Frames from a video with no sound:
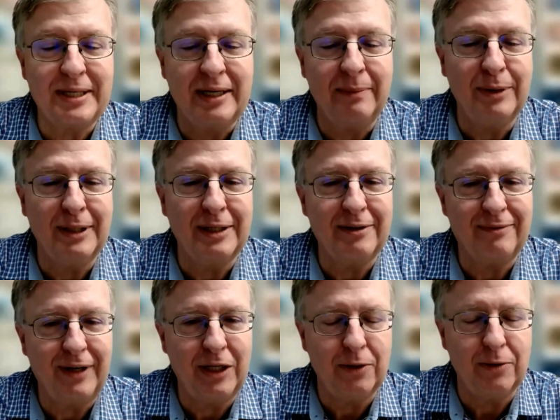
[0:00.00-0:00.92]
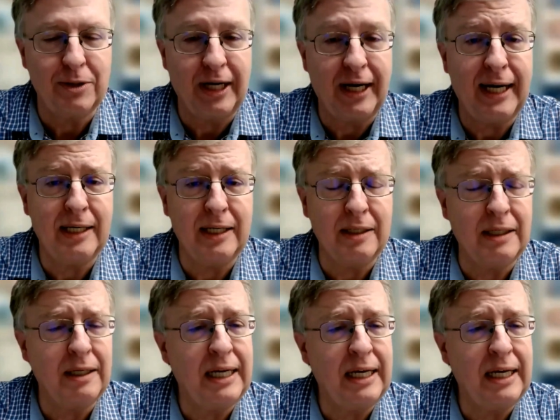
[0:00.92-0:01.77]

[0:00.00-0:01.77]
humbling to follow Chad. And,